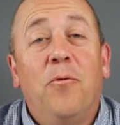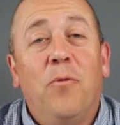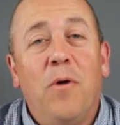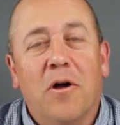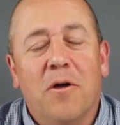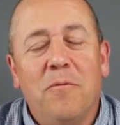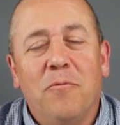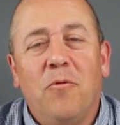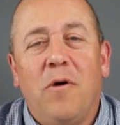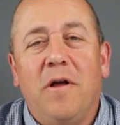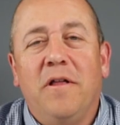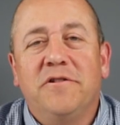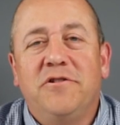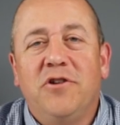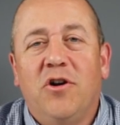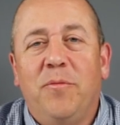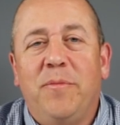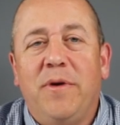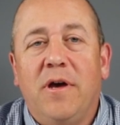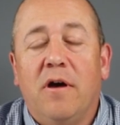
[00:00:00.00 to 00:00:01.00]
Welcome to
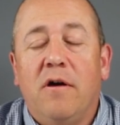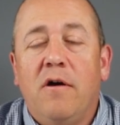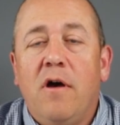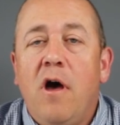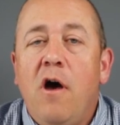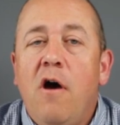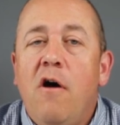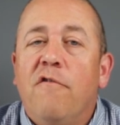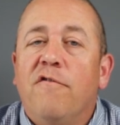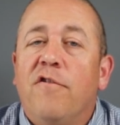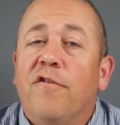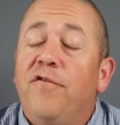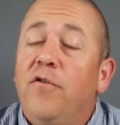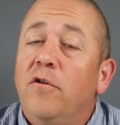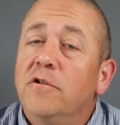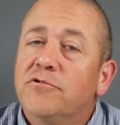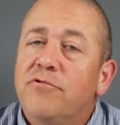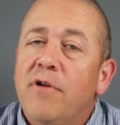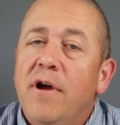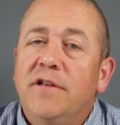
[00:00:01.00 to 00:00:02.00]
Walletopia. For
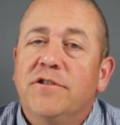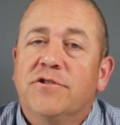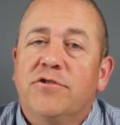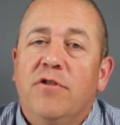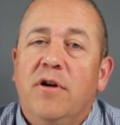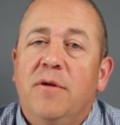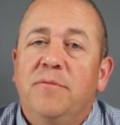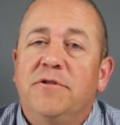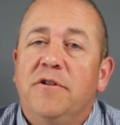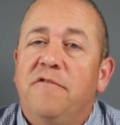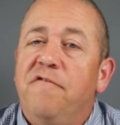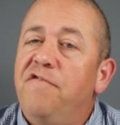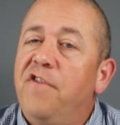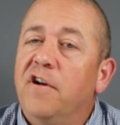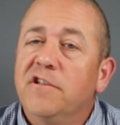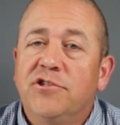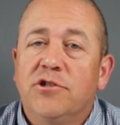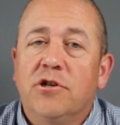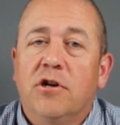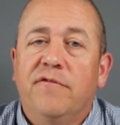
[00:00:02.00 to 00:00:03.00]
full transcripts and
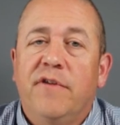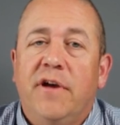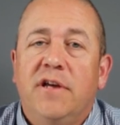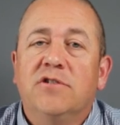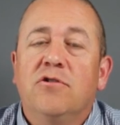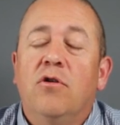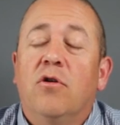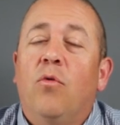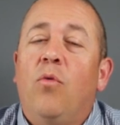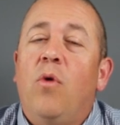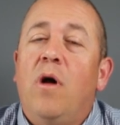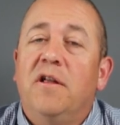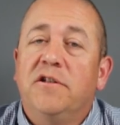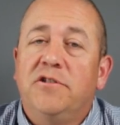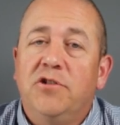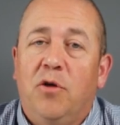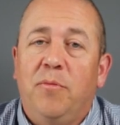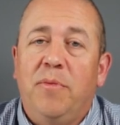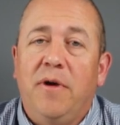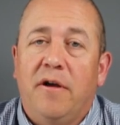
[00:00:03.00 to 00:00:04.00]
fun surveys, go to
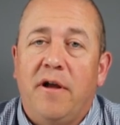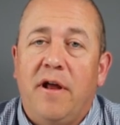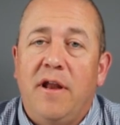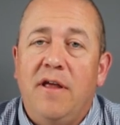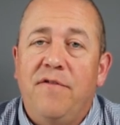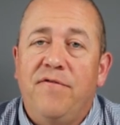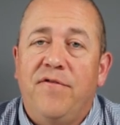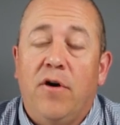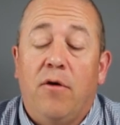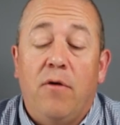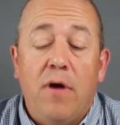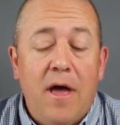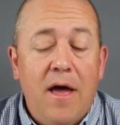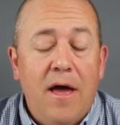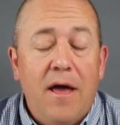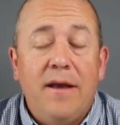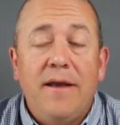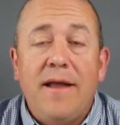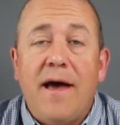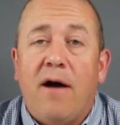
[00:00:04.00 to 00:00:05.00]
walletopia.info.
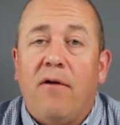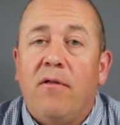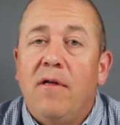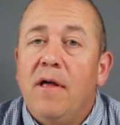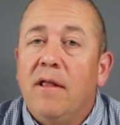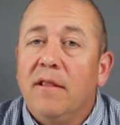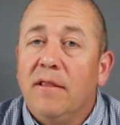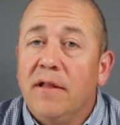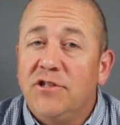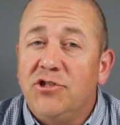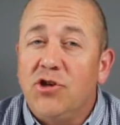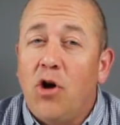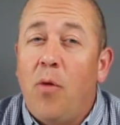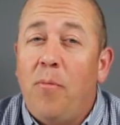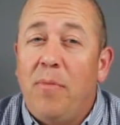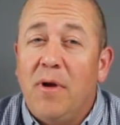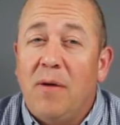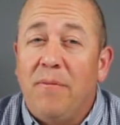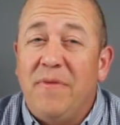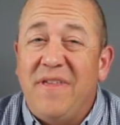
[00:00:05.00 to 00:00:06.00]
Now, let's
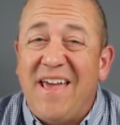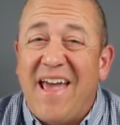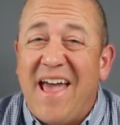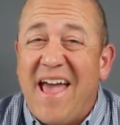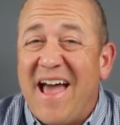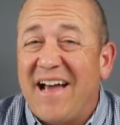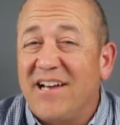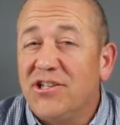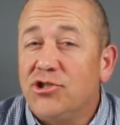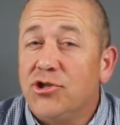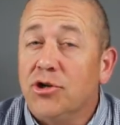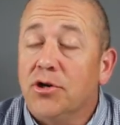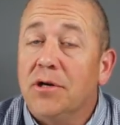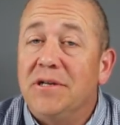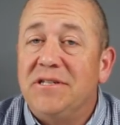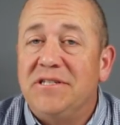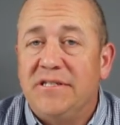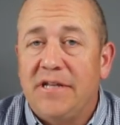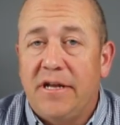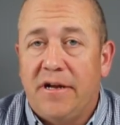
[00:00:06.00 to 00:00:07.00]
open up the
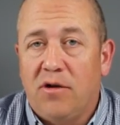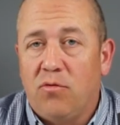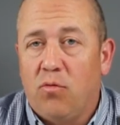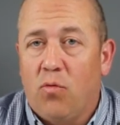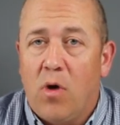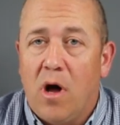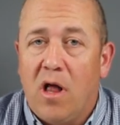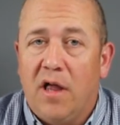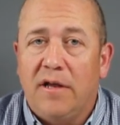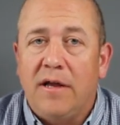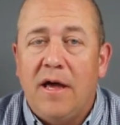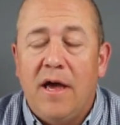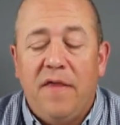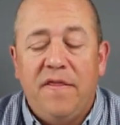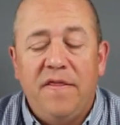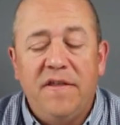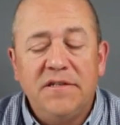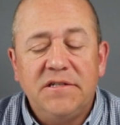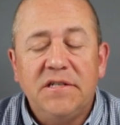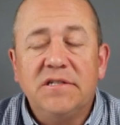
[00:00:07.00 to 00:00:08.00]
Ekster Senate wallet.
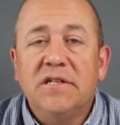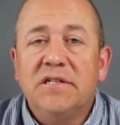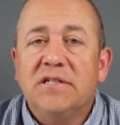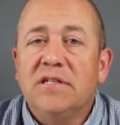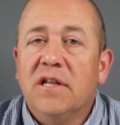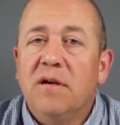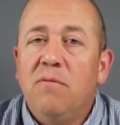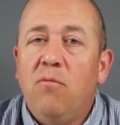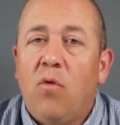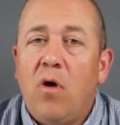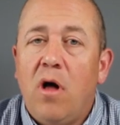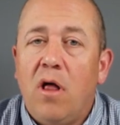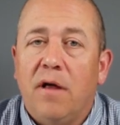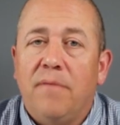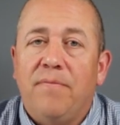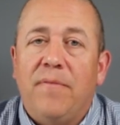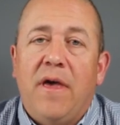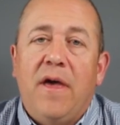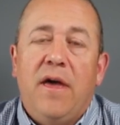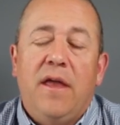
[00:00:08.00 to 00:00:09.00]
This is a slim
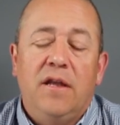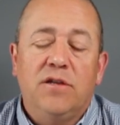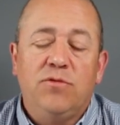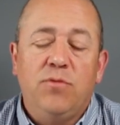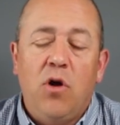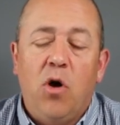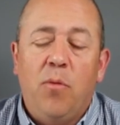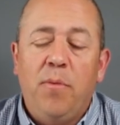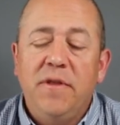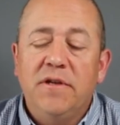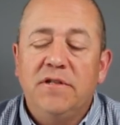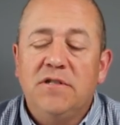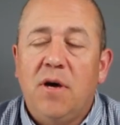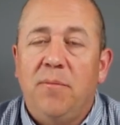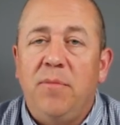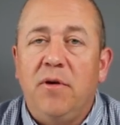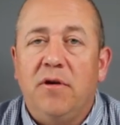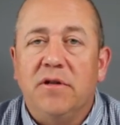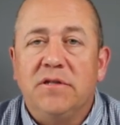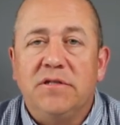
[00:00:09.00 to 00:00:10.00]
wallet. And as we open this
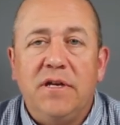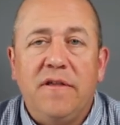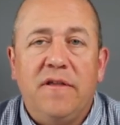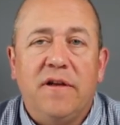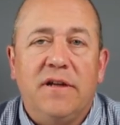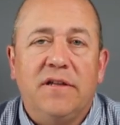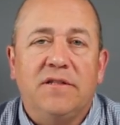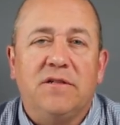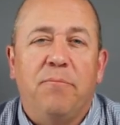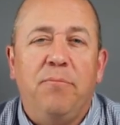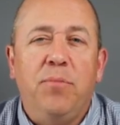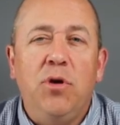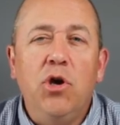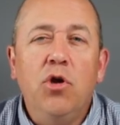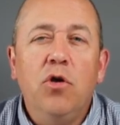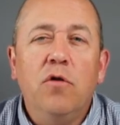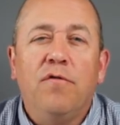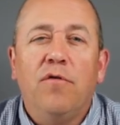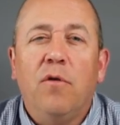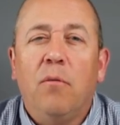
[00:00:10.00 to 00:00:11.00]
up, you can see that it's a
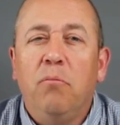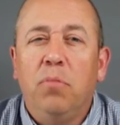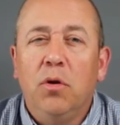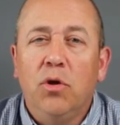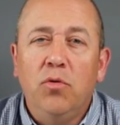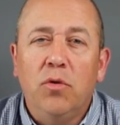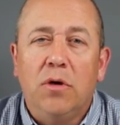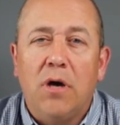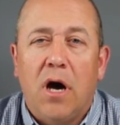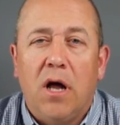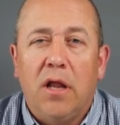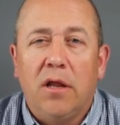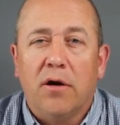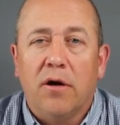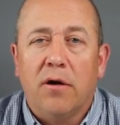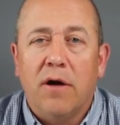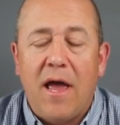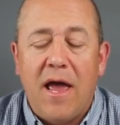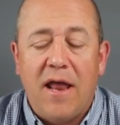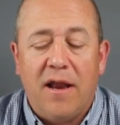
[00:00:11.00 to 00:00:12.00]
beautiful blue
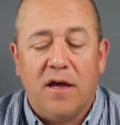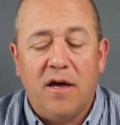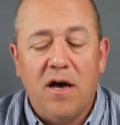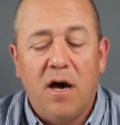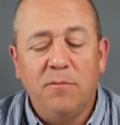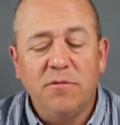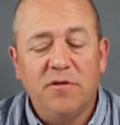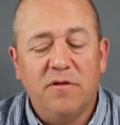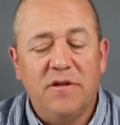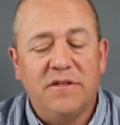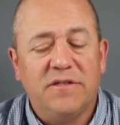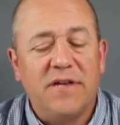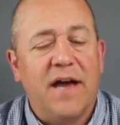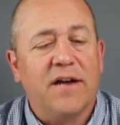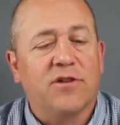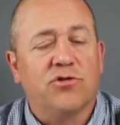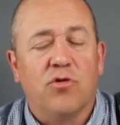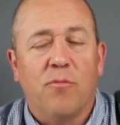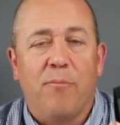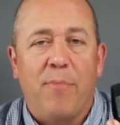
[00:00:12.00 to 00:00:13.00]
color, and it comes with this
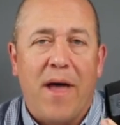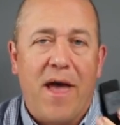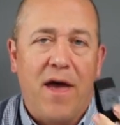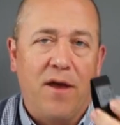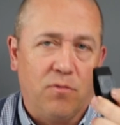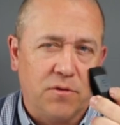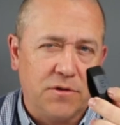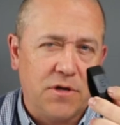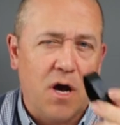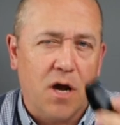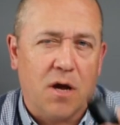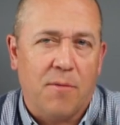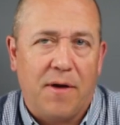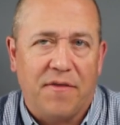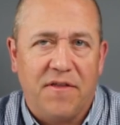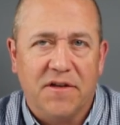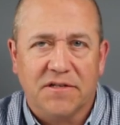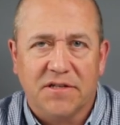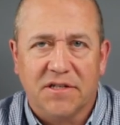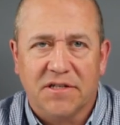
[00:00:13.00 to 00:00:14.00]
extra band. We'll talk
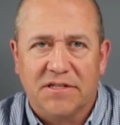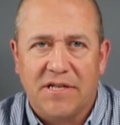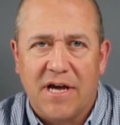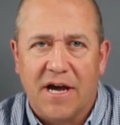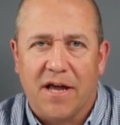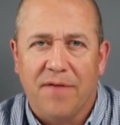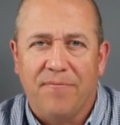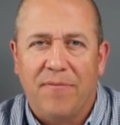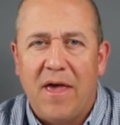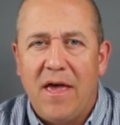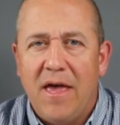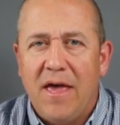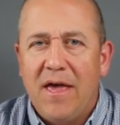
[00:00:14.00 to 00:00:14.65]
about this in a second.